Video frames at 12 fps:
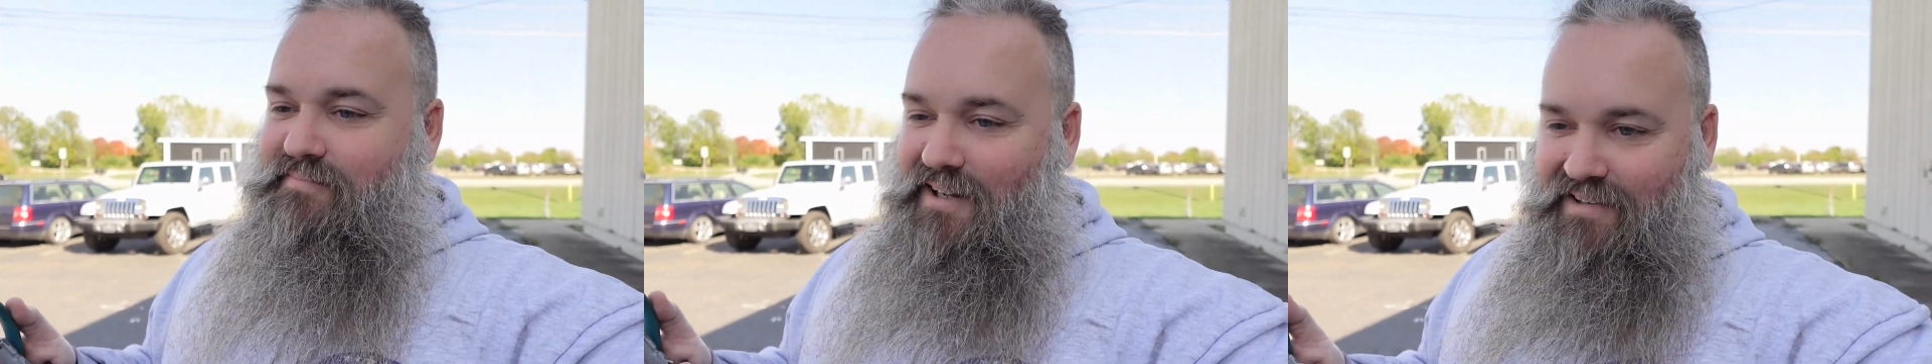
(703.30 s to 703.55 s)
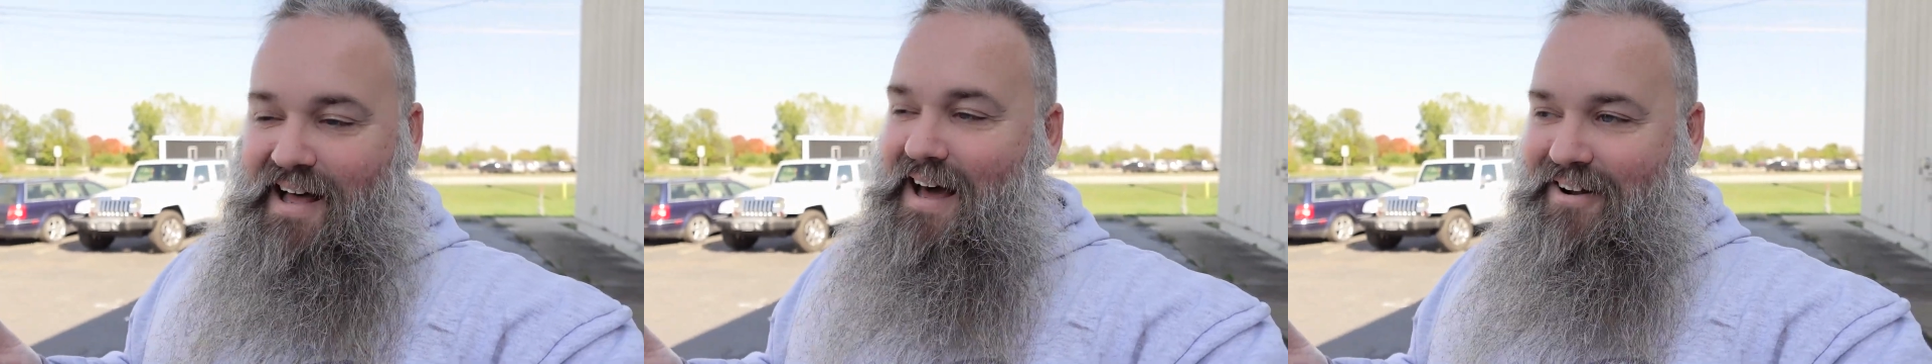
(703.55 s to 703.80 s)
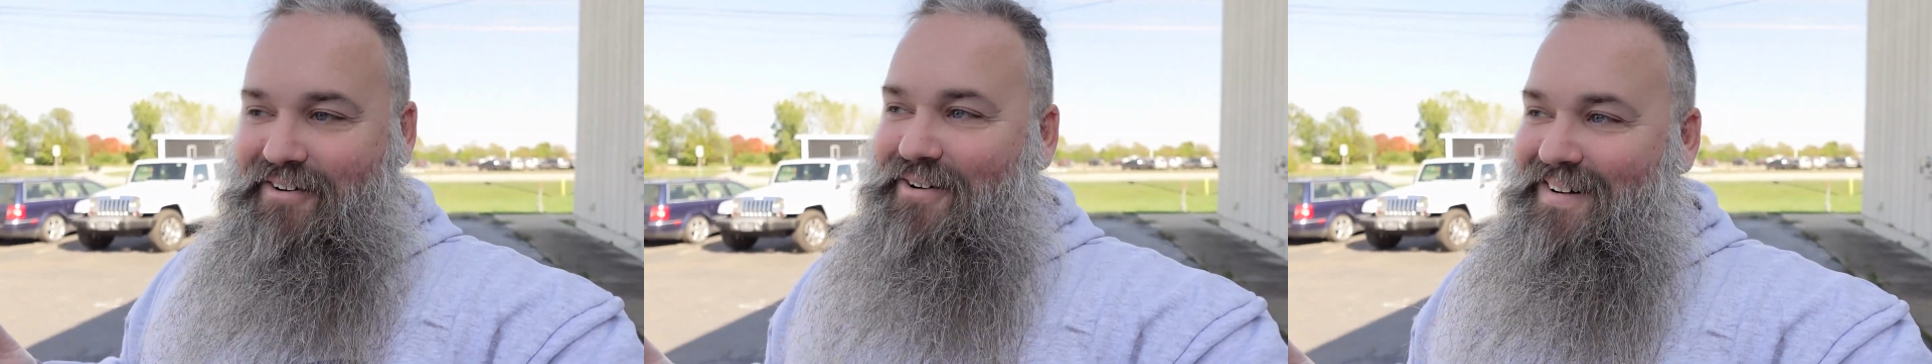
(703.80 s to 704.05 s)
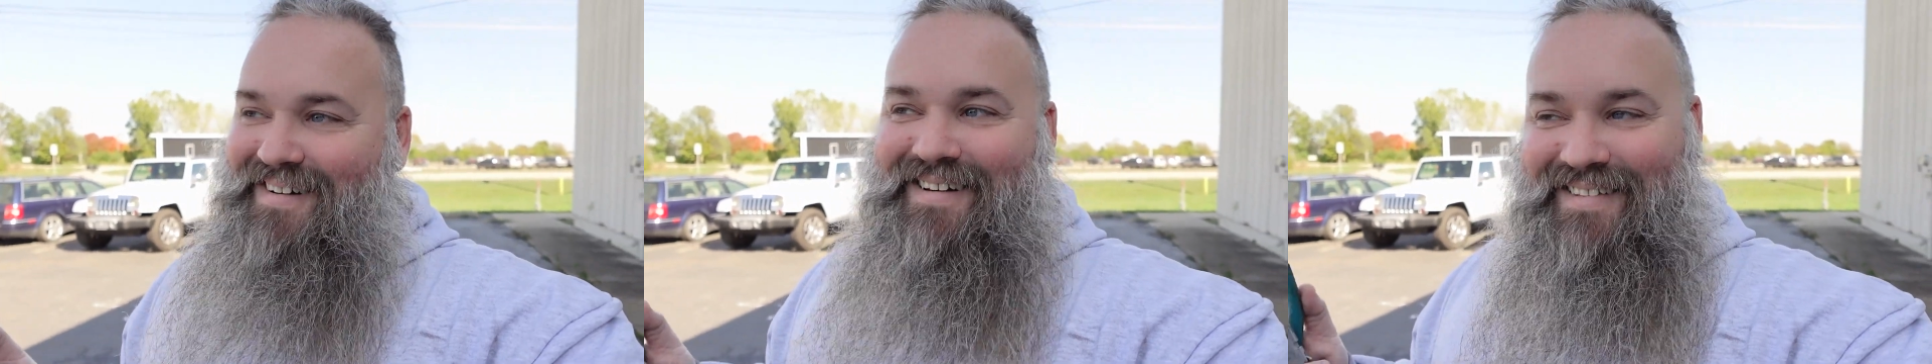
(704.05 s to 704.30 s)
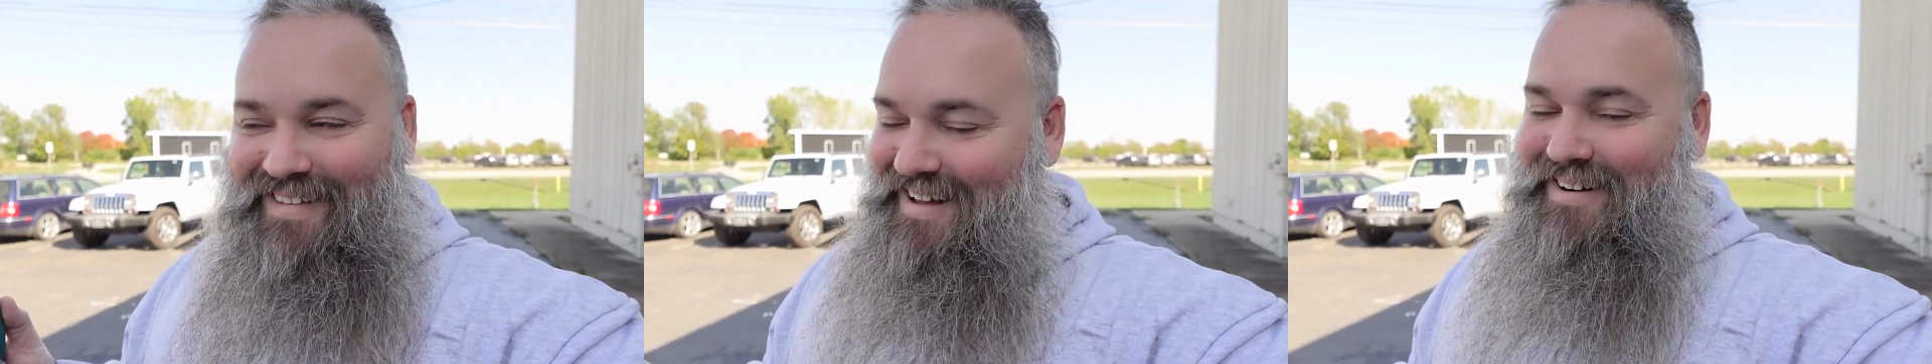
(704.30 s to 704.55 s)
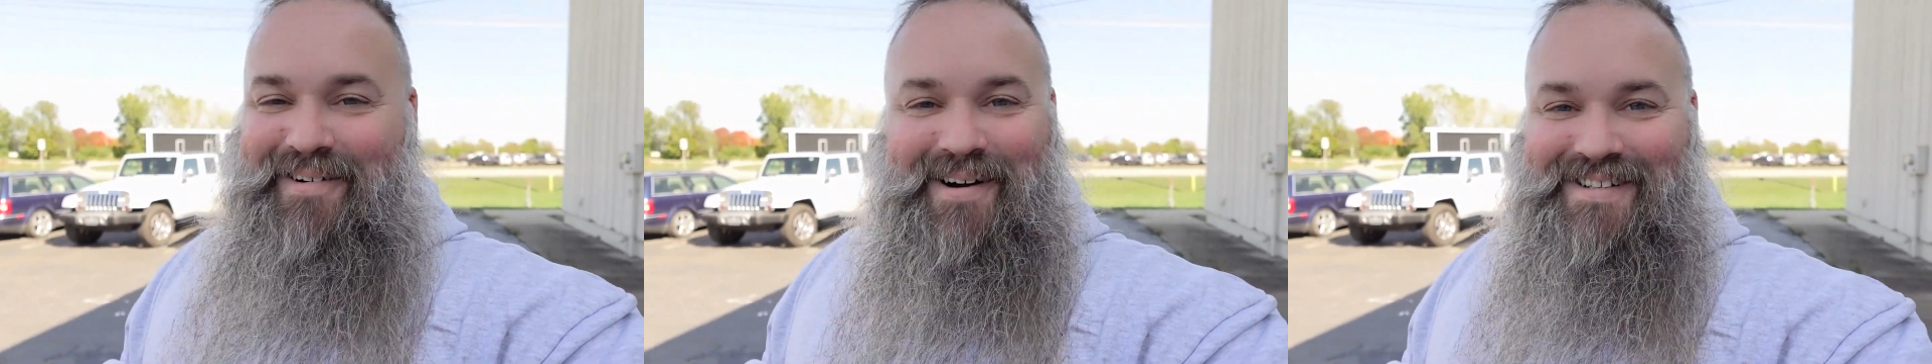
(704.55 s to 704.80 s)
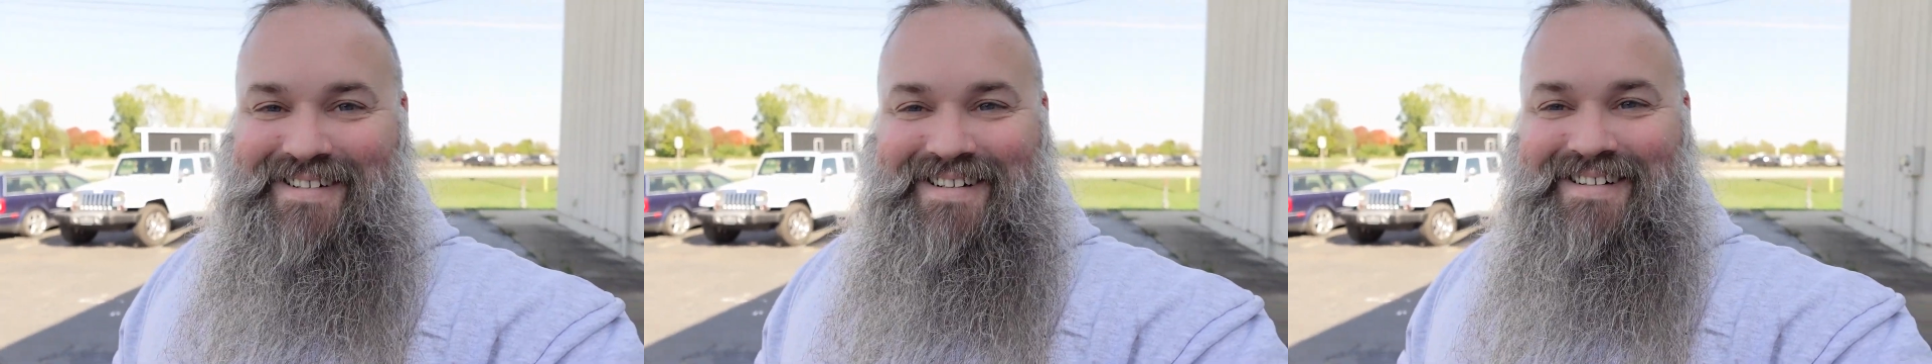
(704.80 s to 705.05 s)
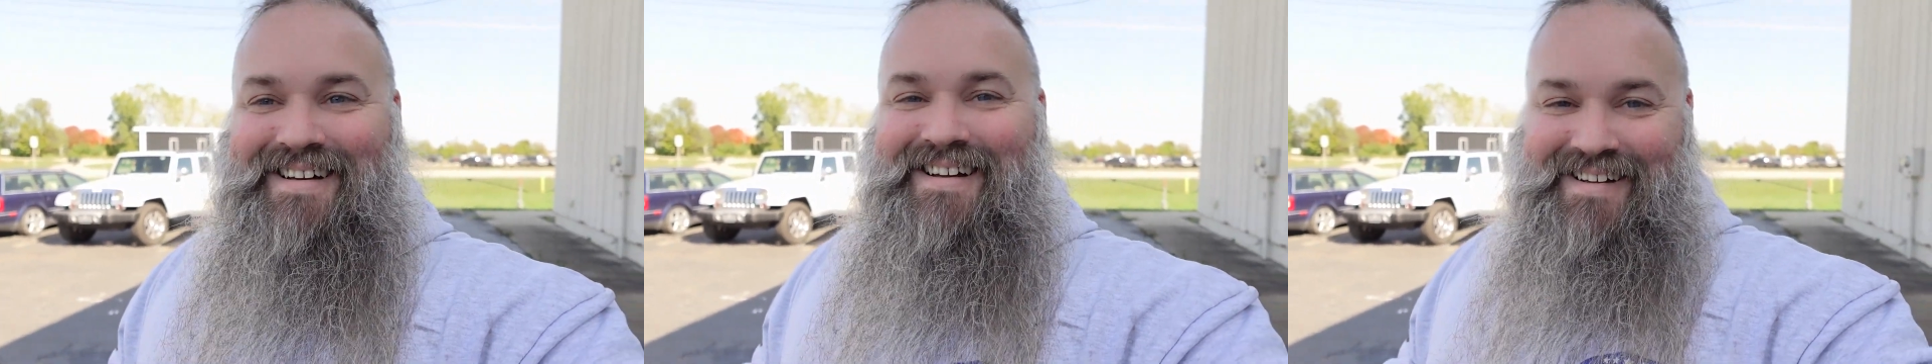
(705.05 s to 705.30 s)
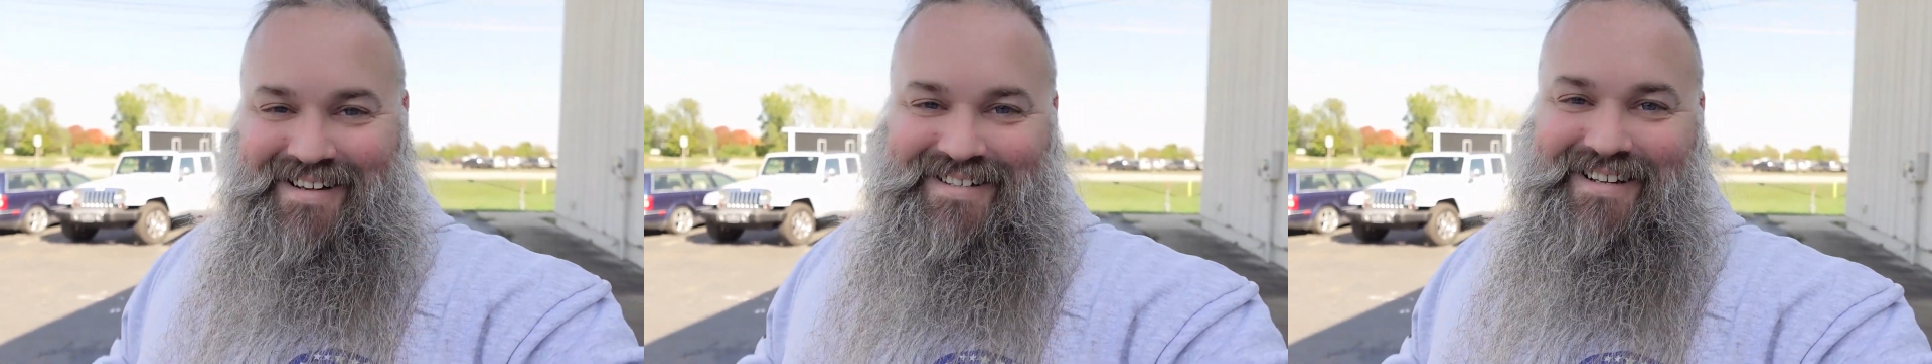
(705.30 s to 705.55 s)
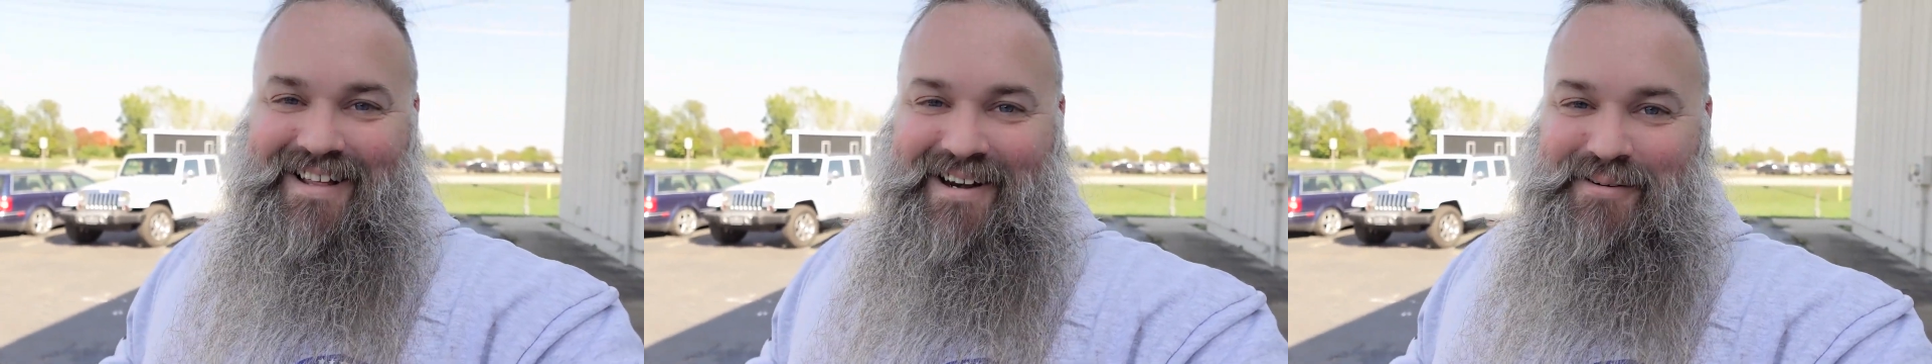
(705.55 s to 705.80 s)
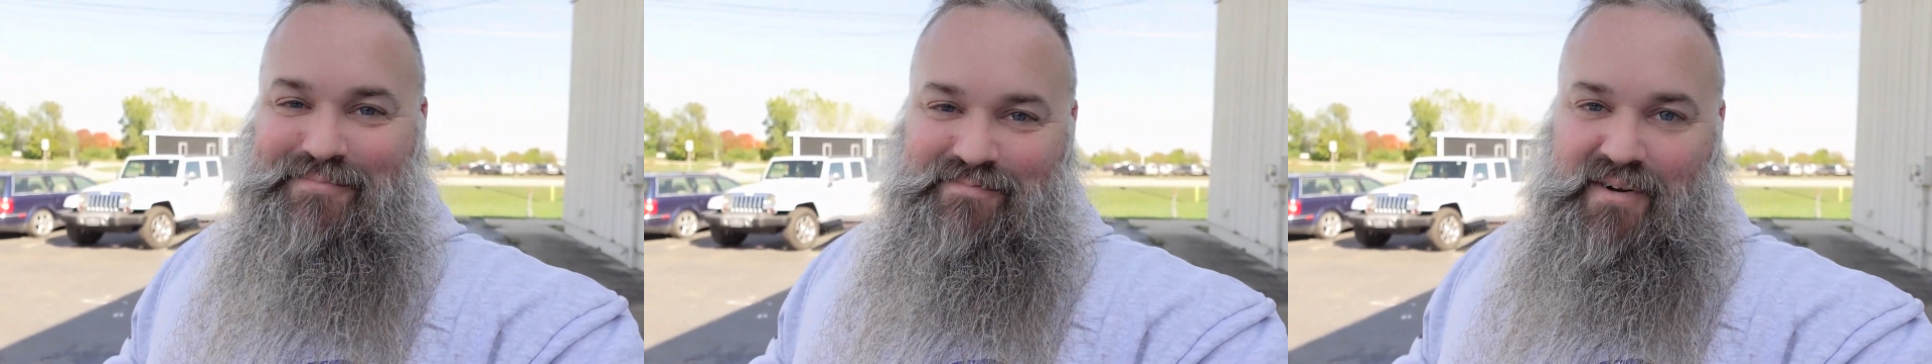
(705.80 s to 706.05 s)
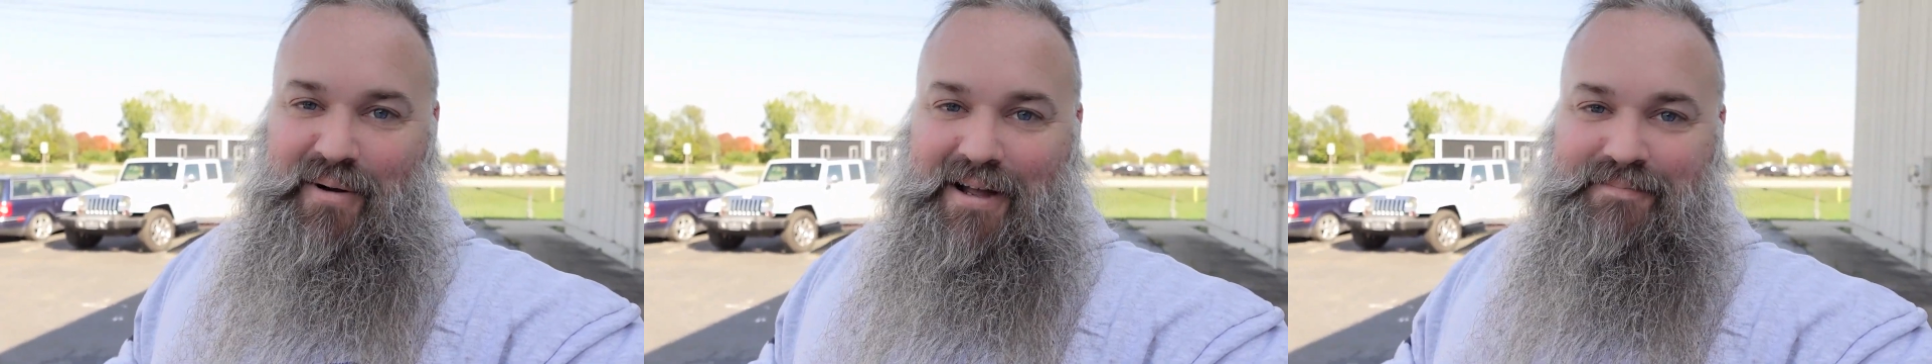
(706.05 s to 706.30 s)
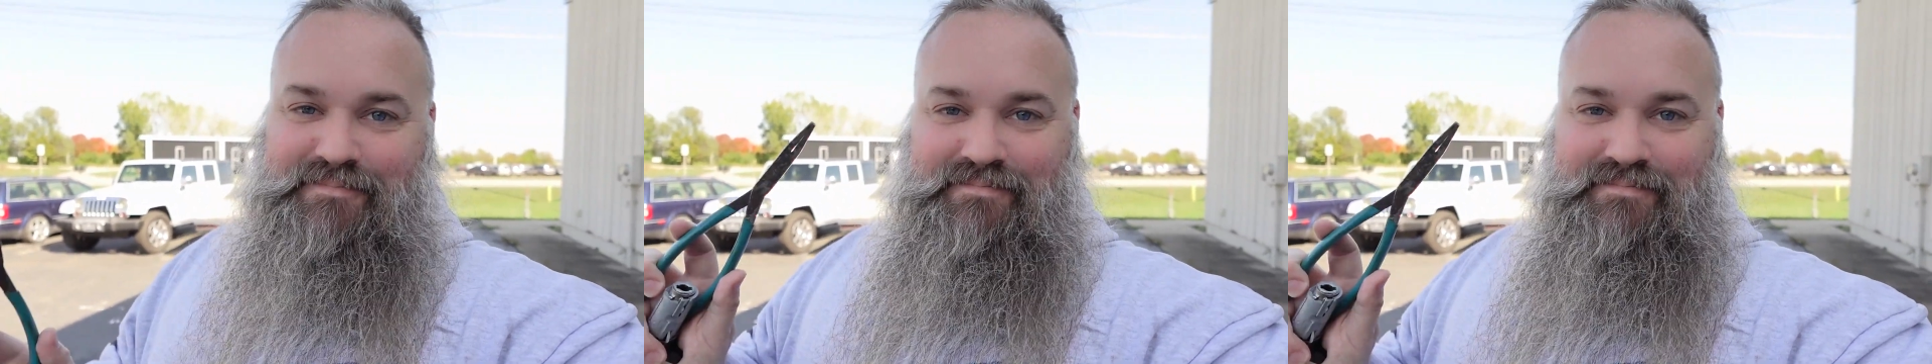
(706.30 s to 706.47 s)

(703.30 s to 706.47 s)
a lot of work to do. I'll see you later. Bye-bye.